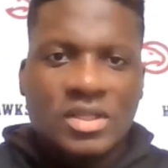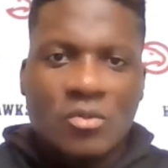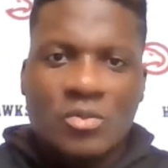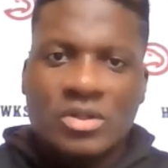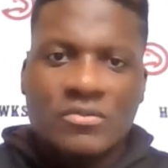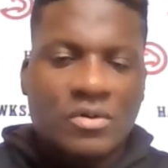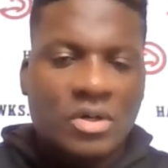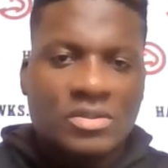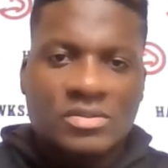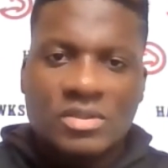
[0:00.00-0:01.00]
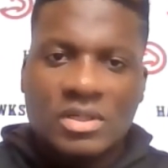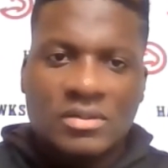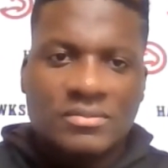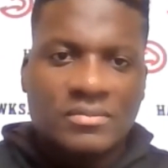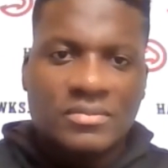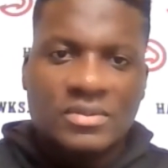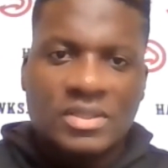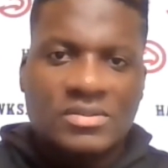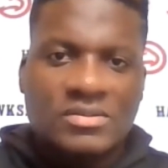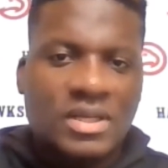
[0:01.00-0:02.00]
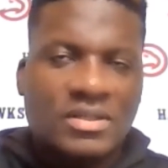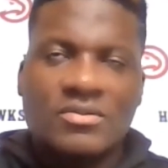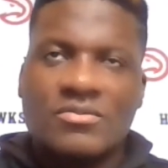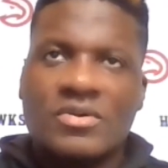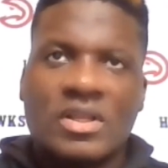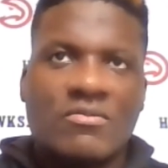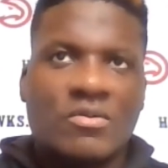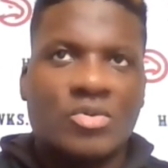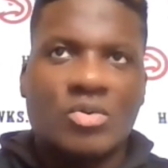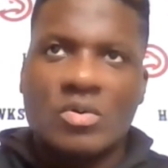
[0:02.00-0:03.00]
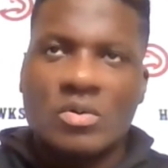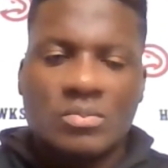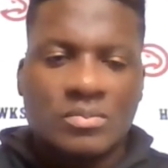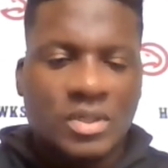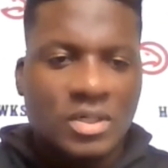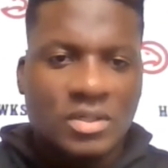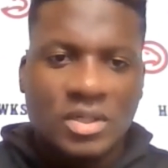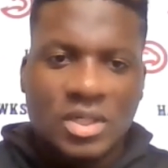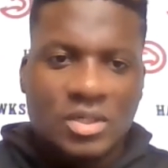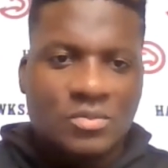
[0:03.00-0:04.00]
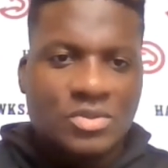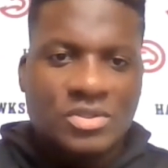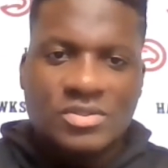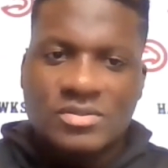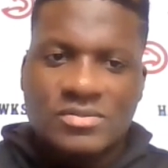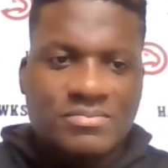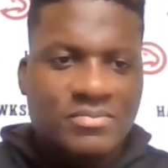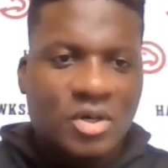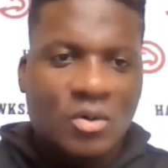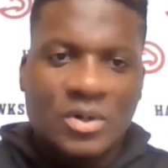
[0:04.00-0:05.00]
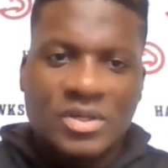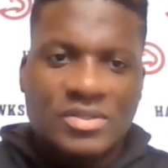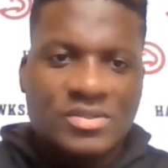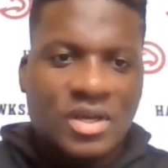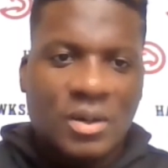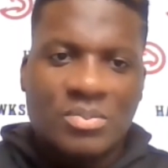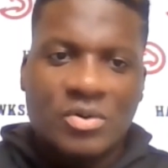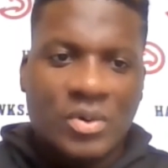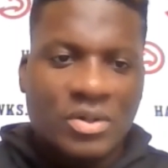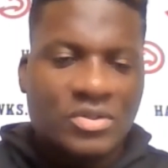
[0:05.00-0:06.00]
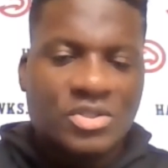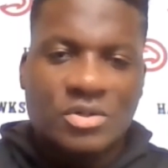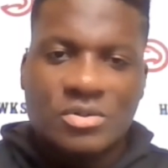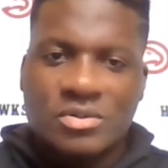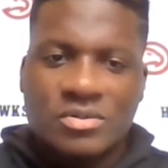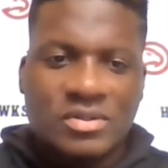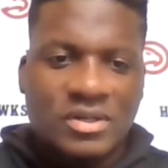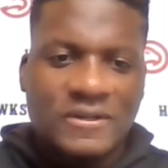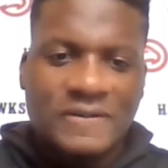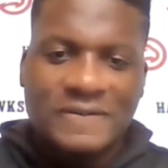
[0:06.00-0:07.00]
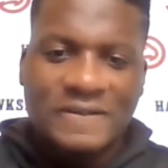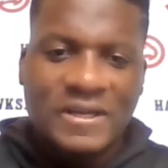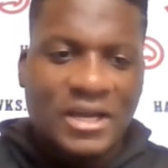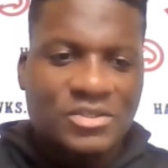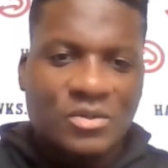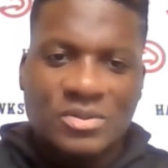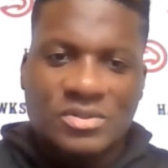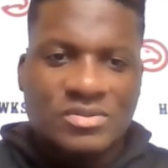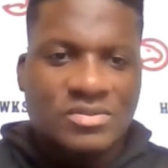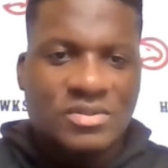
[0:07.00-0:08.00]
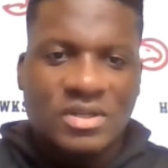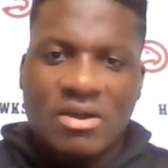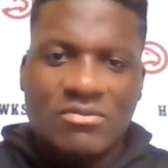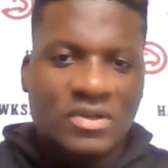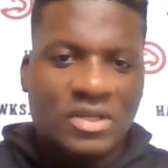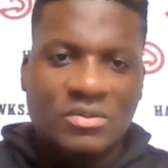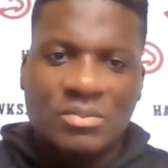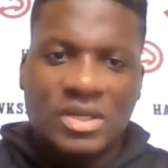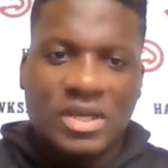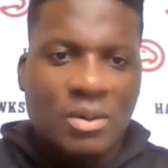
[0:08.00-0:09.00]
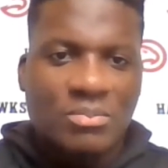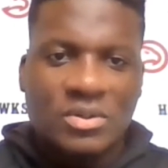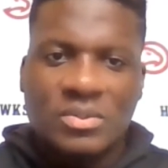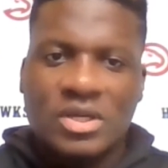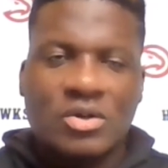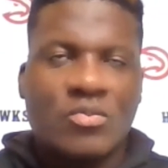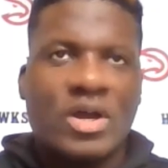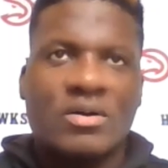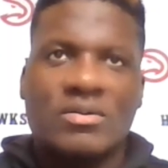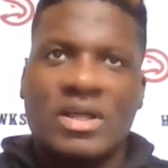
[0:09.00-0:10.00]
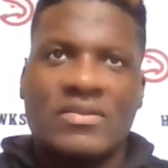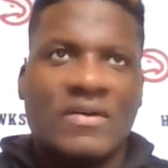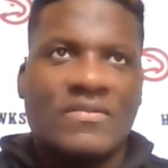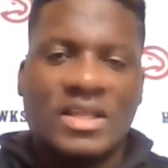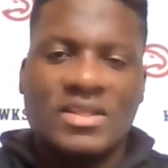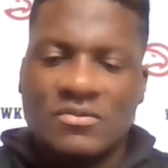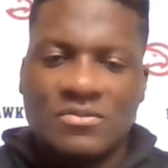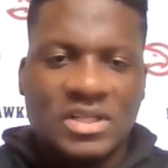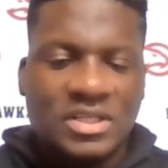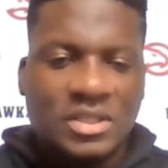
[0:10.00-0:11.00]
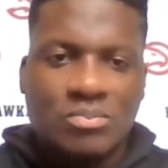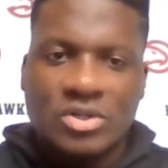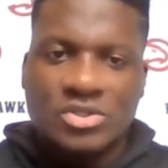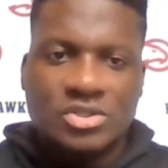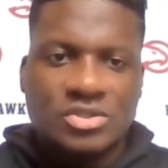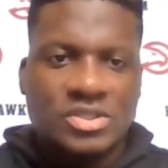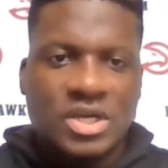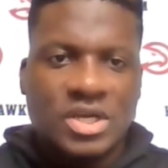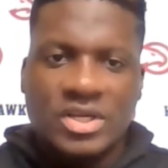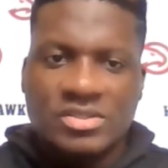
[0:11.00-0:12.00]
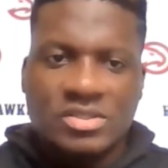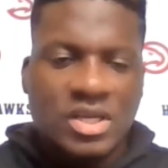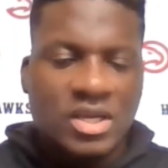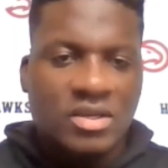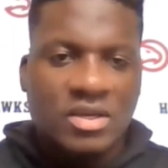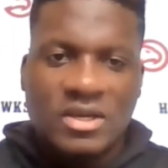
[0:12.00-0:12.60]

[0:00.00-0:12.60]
not really for us. This I didn't feel that from the group. We're just always happy around each other. Guys always laughing, being happy, being around. I didn't feel any pressure today or yesterday.